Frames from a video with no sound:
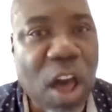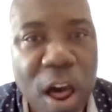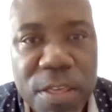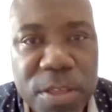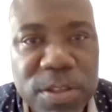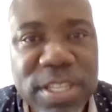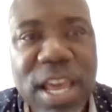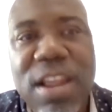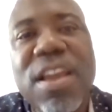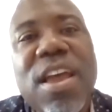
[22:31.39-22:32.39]
All those
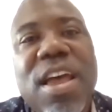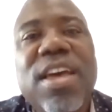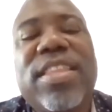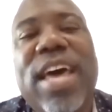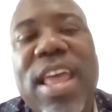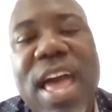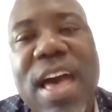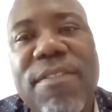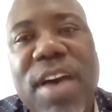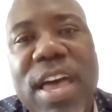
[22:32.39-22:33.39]
that
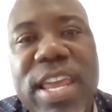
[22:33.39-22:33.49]
have